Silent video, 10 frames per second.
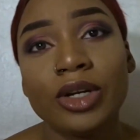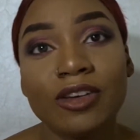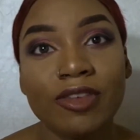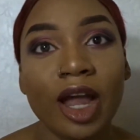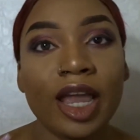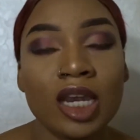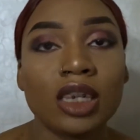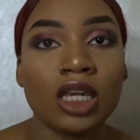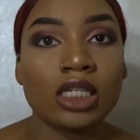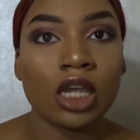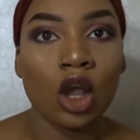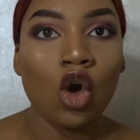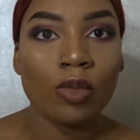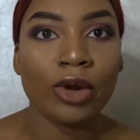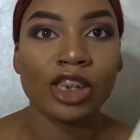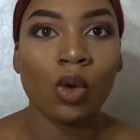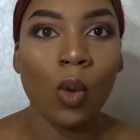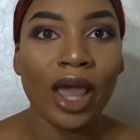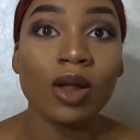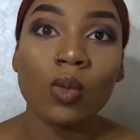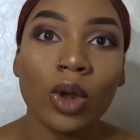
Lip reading: really find anything to incorporate the white